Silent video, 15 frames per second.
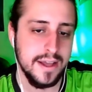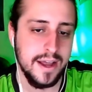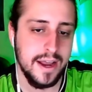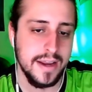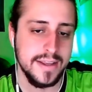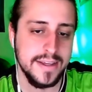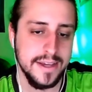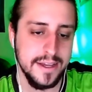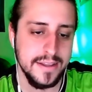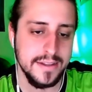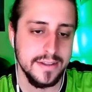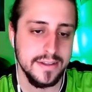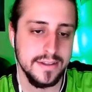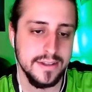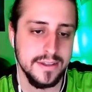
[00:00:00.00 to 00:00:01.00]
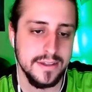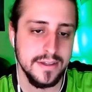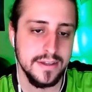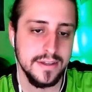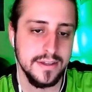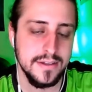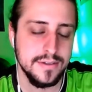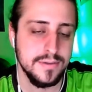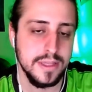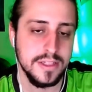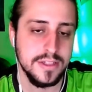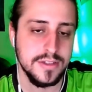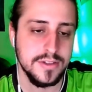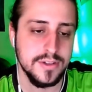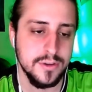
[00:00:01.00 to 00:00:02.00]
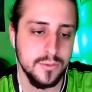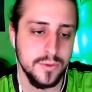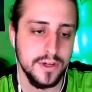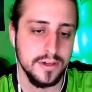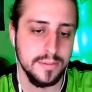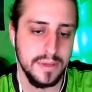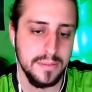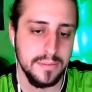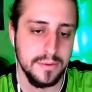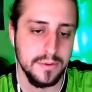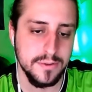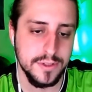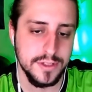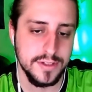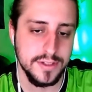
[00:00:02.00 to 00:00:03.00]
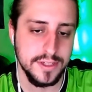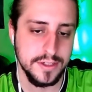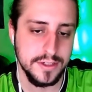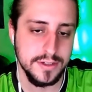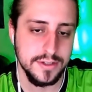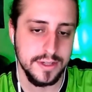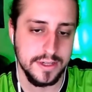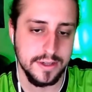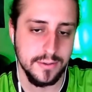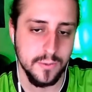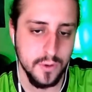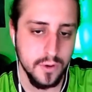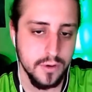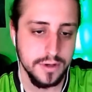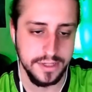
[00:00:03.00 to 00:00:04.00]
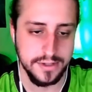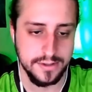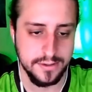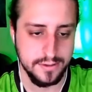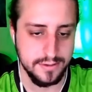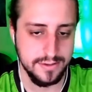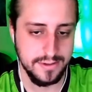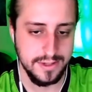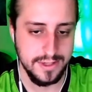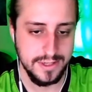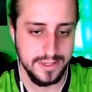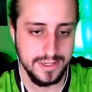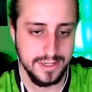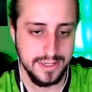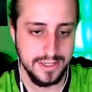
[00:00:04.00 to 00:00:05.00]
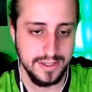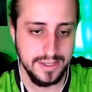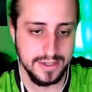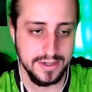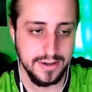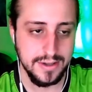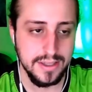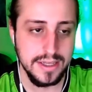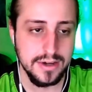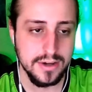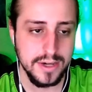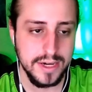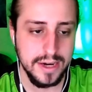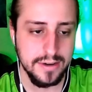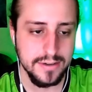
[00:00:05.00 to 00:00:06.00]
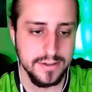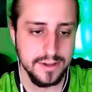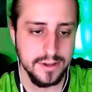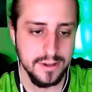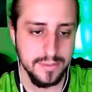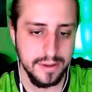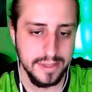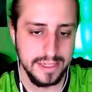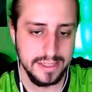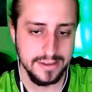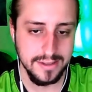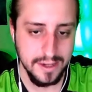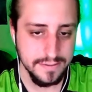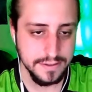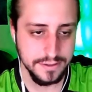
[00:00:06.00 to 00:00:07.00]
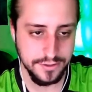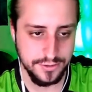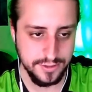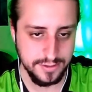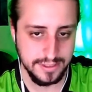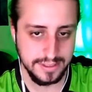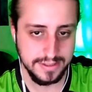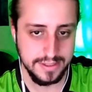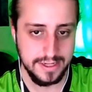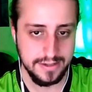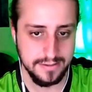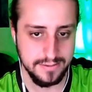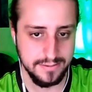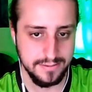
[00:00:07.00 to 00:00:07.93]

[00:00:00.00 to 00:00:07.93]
get. It's just so weird that people just think she's like a warrior. Like no, her character's all about like love and shit like that.